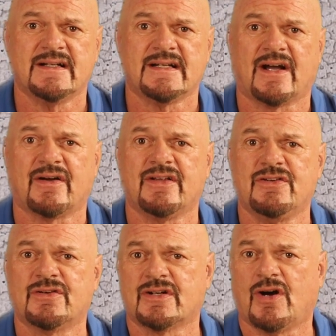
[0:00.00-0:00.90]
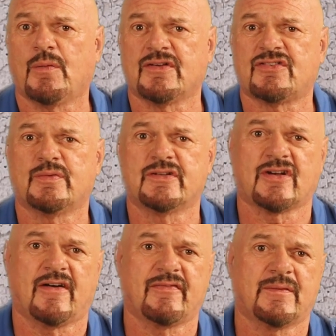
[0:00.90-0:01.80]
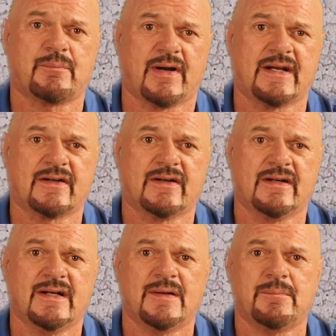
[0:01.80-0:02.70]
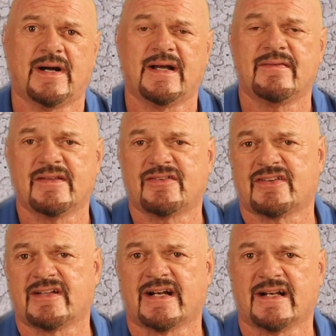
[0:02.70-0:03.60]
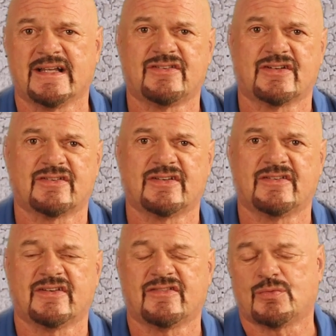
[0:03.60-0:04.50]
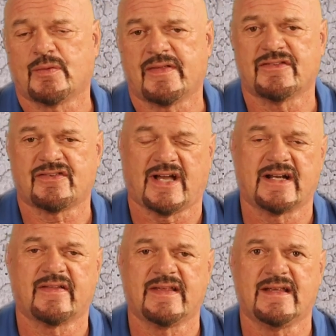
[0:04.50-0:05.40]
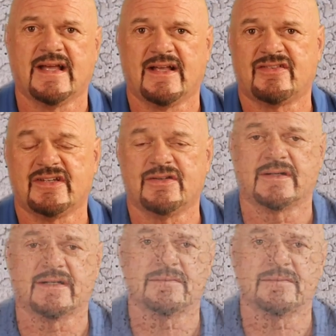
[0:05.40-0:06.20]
Now, you can always switch off the breaker, but this is a little easier since it's within sight of the AC unit.